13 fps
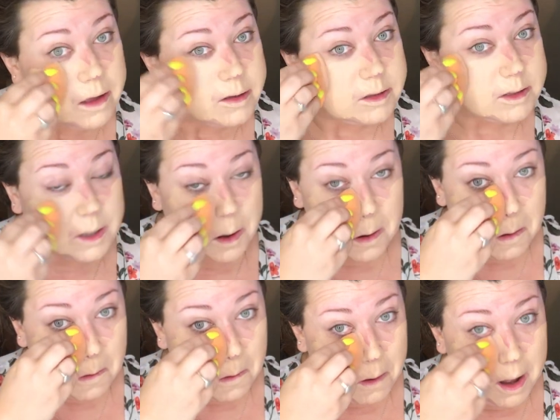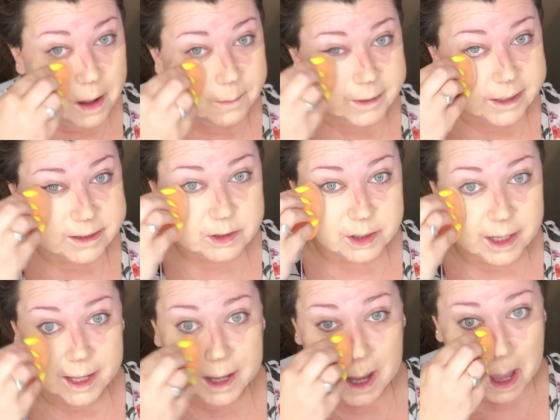So
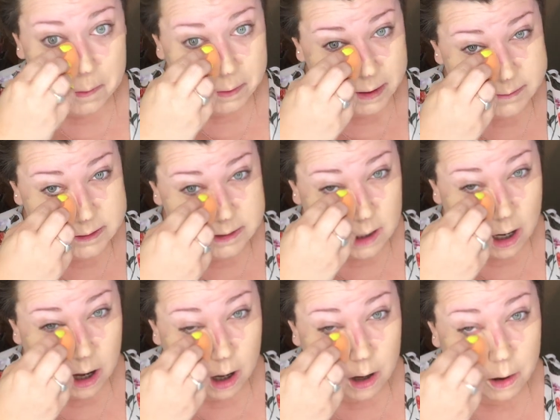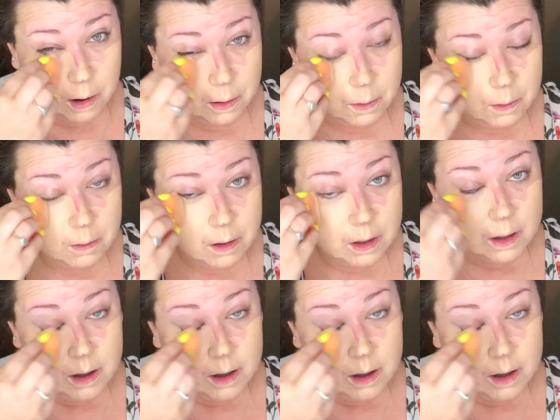yesterday I went up to Tahoe,